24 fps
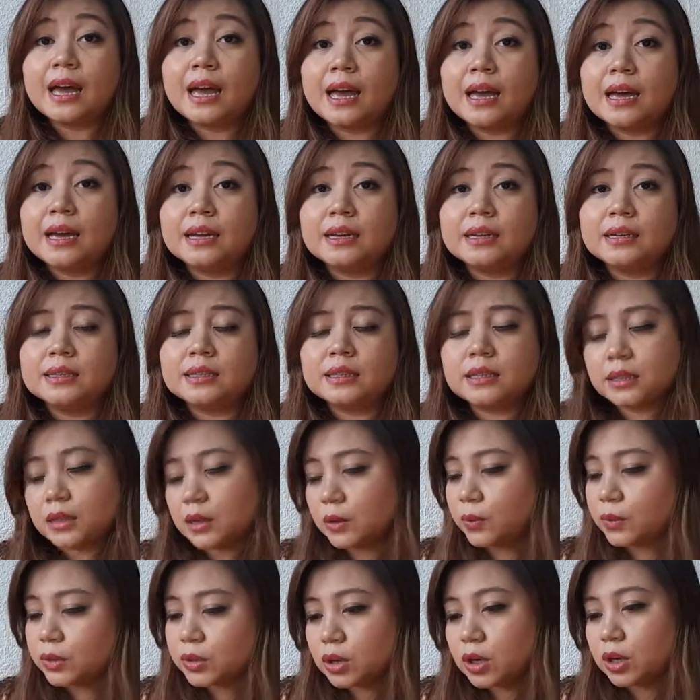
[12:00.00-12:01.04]
and they
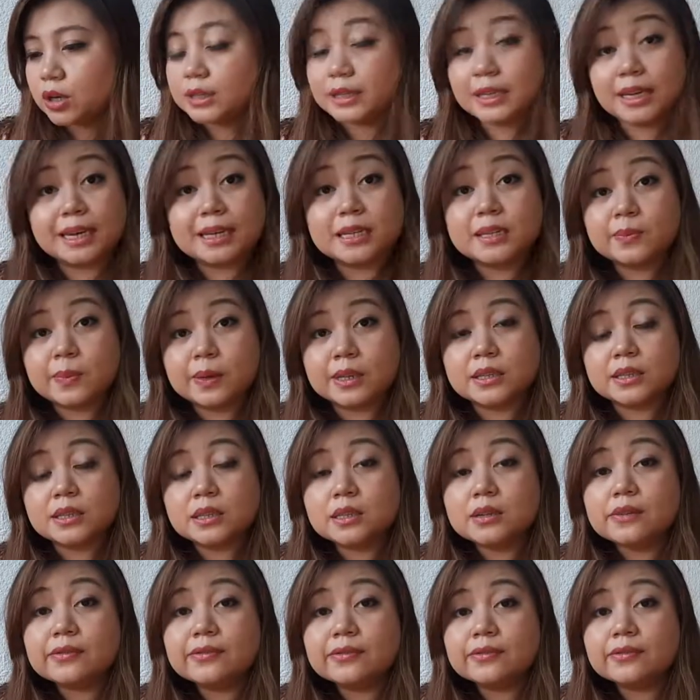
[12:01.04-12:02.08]
were not expensive,